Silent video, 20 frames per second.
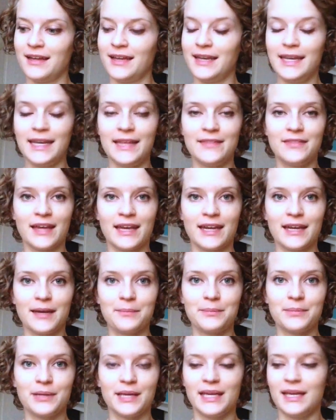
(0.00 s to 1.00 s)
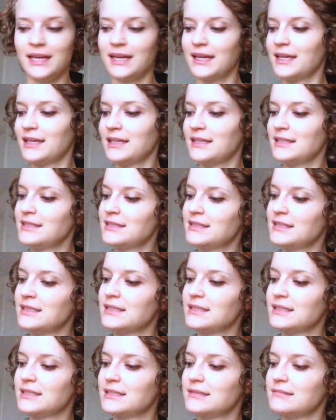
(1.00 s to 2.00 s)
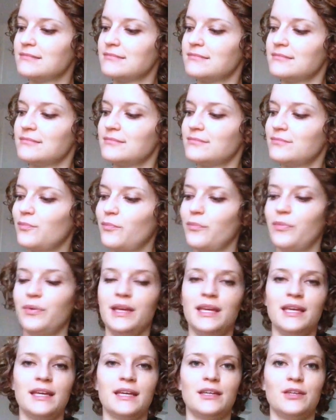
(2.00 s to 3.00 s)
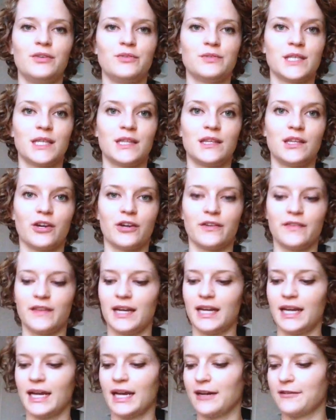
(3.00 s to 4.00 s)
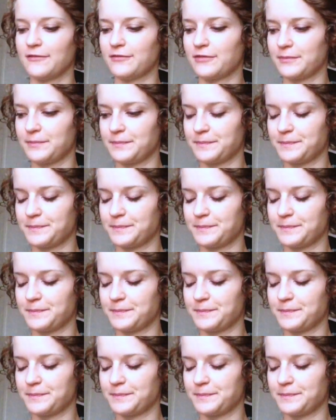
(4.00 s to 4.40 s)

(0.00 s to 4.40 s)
knit that up and be using the yarn that I have.